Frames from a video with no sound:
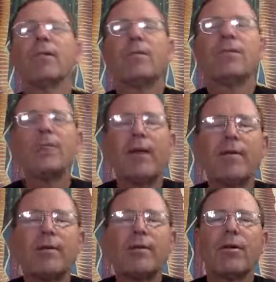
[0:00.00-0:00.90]
from
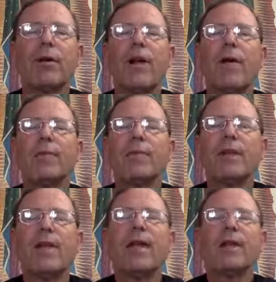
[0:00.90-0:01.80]
7.30 up
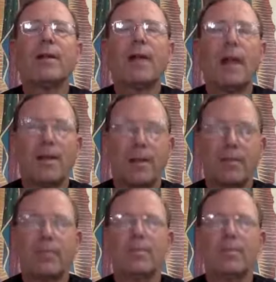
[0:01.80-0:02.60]
until 8 o'clock.